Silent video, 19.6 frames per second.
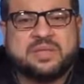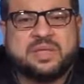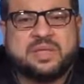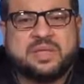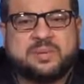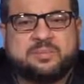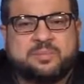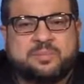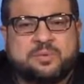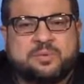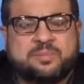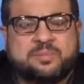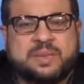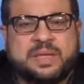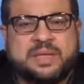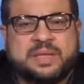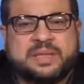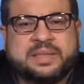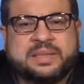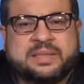Aleppo
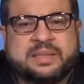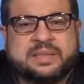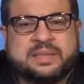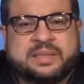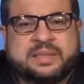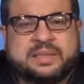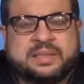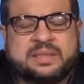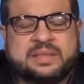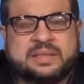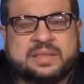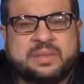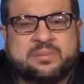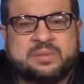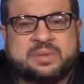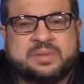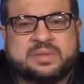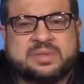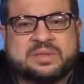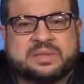by the
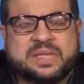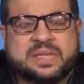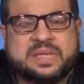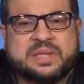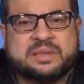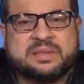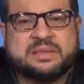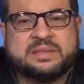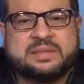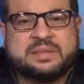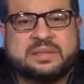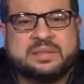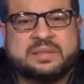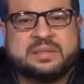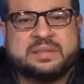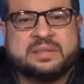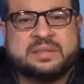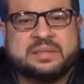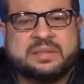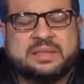rebels, and
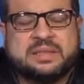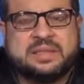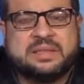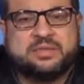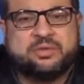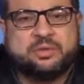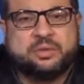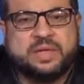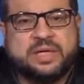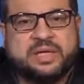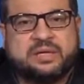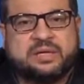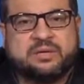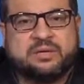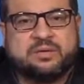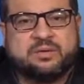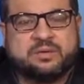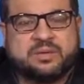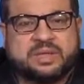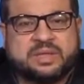the issue
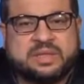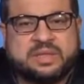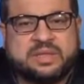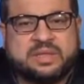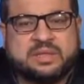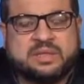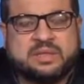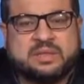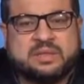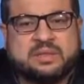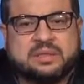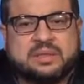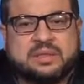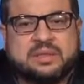here, or the